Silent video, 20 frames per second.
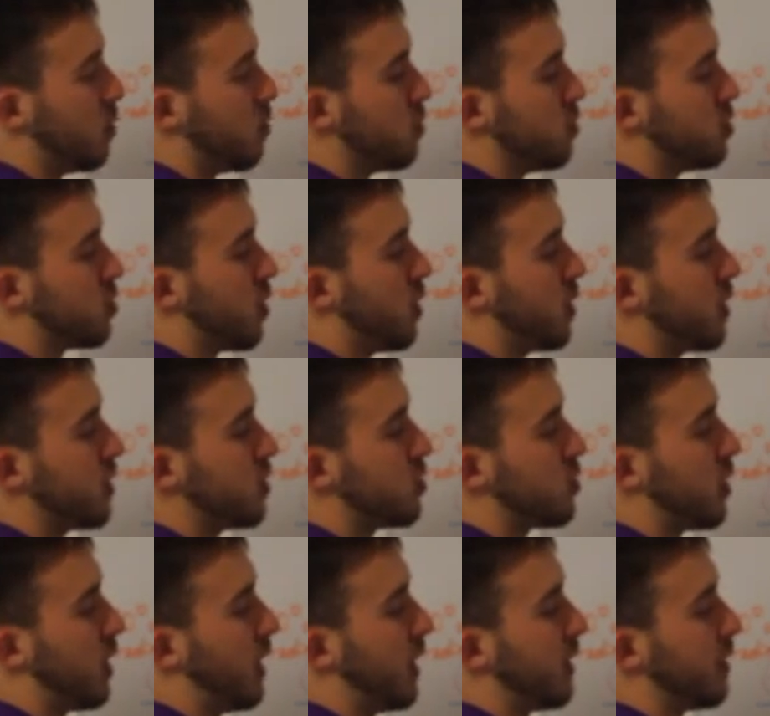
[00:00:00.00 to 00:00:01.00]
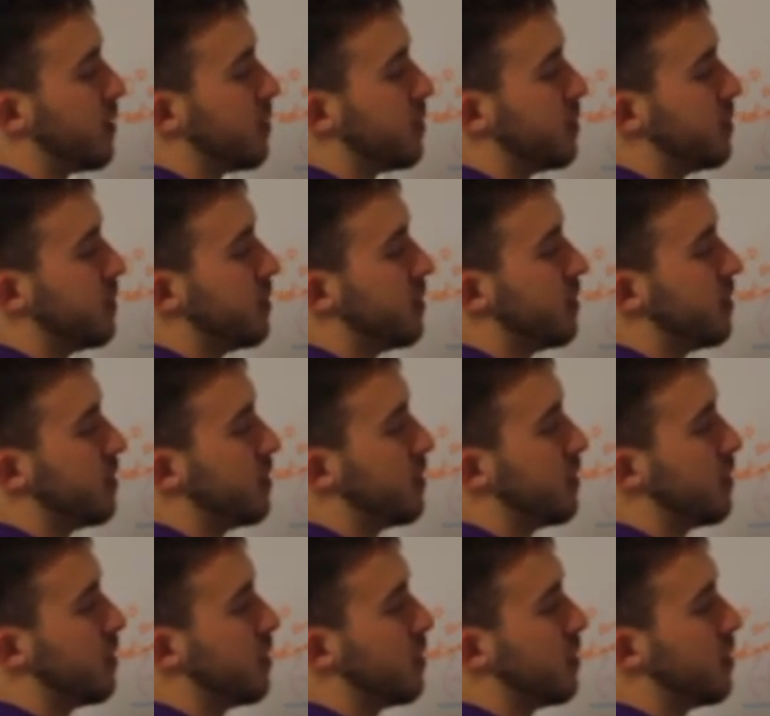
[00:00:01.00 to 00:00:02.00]
We're drawing a triangle
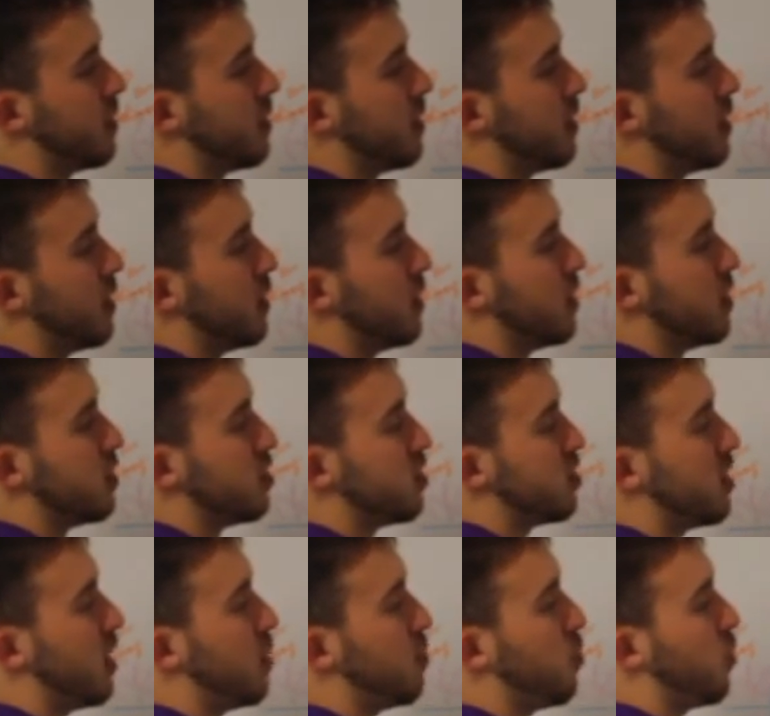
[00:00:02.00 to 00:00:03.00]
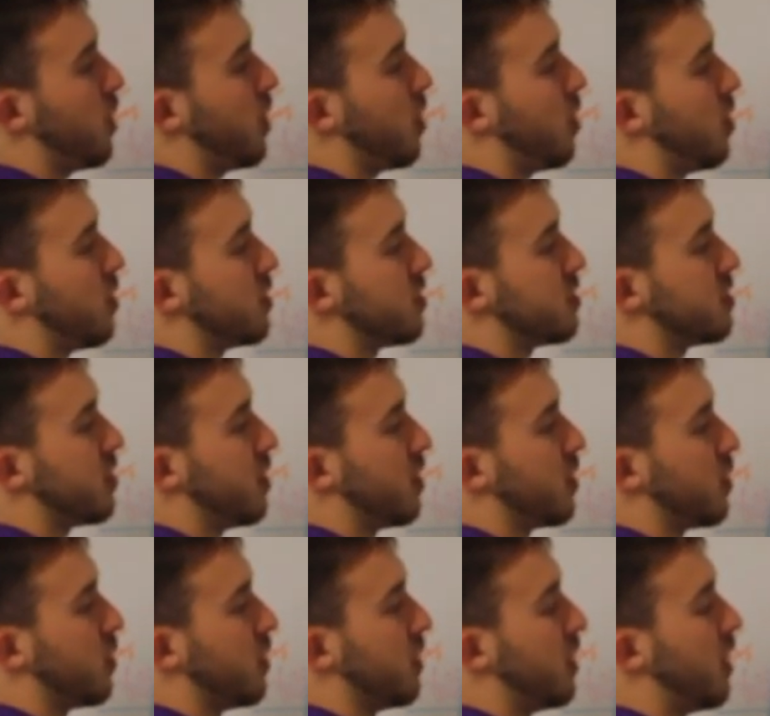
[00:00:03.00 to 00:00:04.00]
somewhere on a circle,